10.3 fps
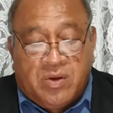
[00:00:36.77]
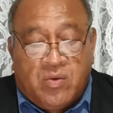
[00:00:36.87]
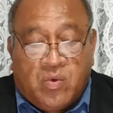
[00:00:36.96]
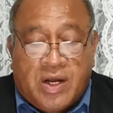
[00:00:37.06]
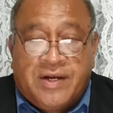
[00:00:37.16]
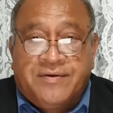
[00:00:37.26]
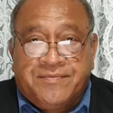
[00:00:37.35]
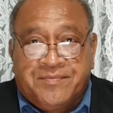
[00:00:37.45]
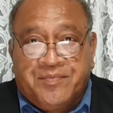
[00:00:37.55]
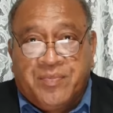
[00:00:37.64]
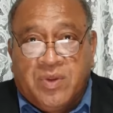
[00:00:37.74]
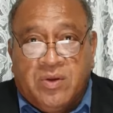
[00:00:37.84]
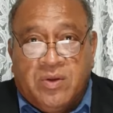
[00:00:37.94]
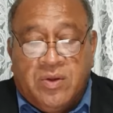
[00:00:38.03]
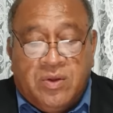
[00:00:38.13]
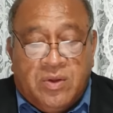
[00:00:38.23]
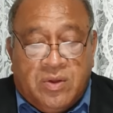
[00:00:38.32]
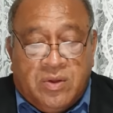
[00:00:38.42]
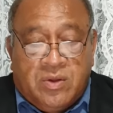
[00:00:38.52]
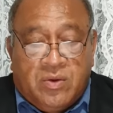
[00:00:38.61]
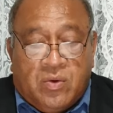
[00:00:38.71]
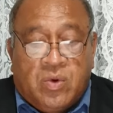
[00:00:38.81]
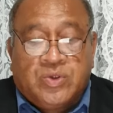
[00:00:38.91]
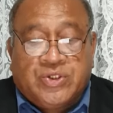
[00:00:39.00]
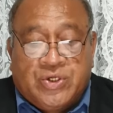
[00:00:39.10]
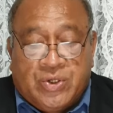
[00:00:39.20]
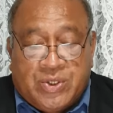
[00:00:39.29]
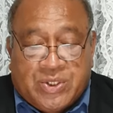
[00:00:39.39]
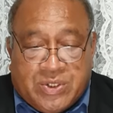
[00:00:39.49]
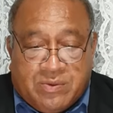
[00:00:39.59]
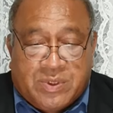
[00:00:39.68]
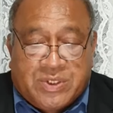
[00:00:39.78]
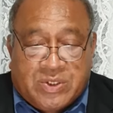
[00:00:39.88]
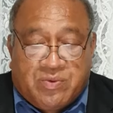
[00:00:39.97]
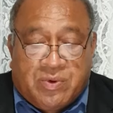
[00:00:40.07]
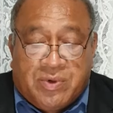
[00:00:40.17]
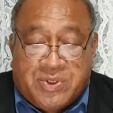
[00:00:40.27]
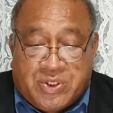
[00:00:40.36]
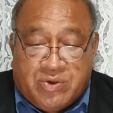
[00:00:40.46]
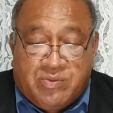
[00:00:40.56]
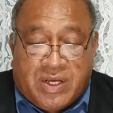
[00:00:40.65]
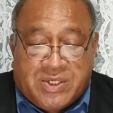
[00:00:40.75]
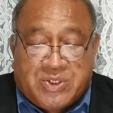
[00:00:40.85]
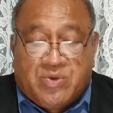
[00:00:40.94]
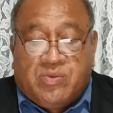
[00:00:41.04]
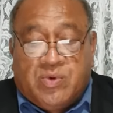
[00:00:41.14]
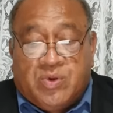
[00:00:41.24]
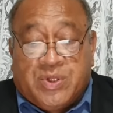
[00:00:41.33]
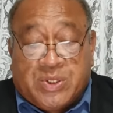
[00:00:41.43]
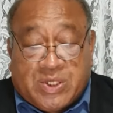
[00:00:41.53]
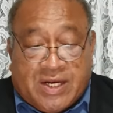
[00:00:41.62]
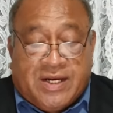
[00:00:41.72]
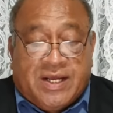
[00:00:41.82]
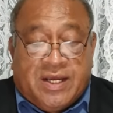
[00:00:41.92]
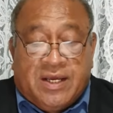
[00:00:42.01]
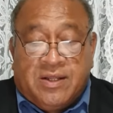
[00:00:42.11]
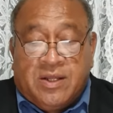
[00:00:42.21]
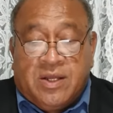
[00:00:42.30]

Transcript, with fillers: One, all church services will resume as normal The Sunday,